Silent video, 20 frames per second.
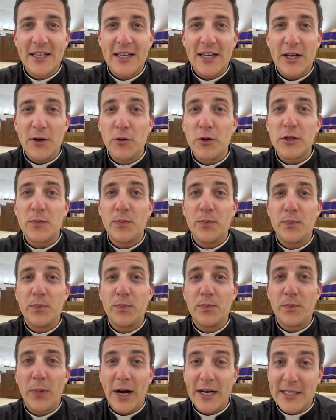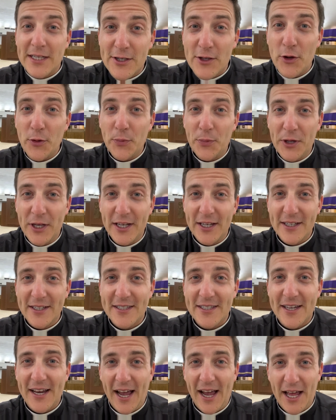It was by
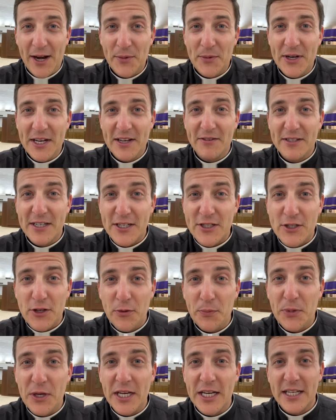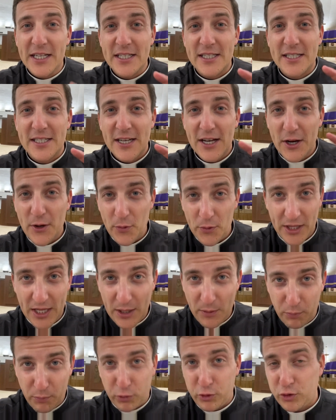disobedience, Adam and Eve. Disobedience, when
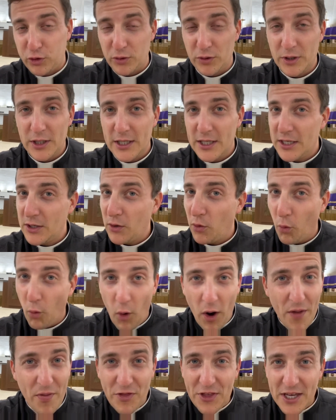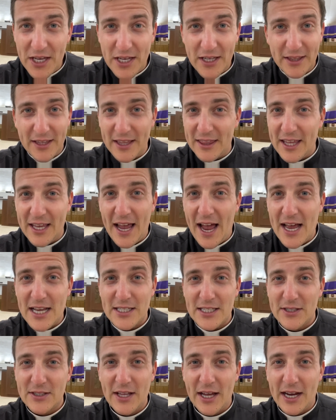they, one thing that they
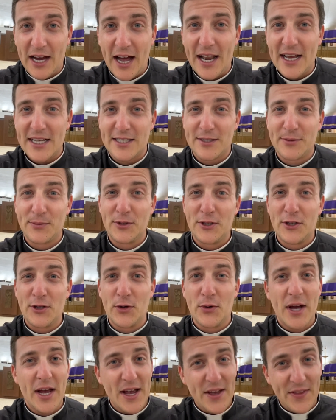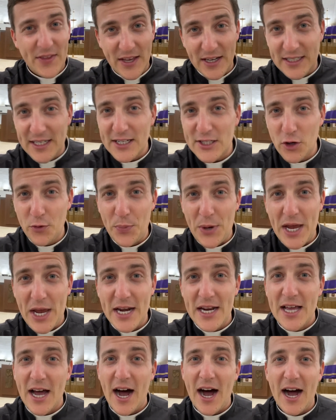asked, that God asked them to do, they
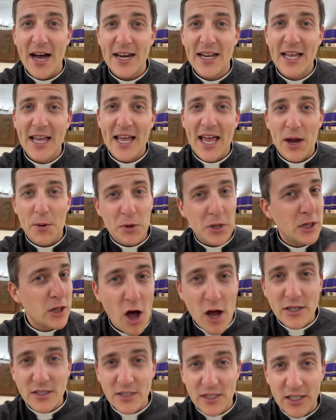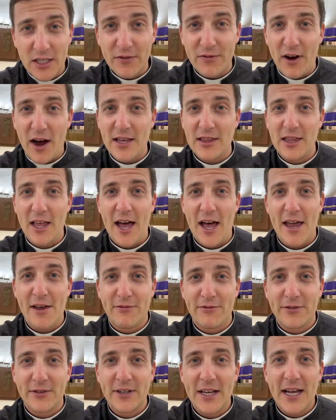disobeyed God, and we lost the divine
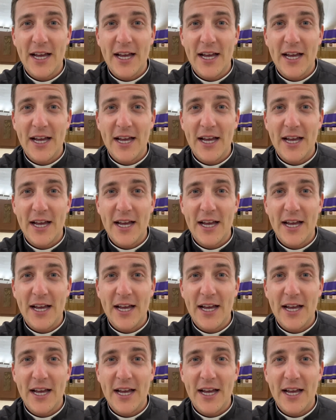life.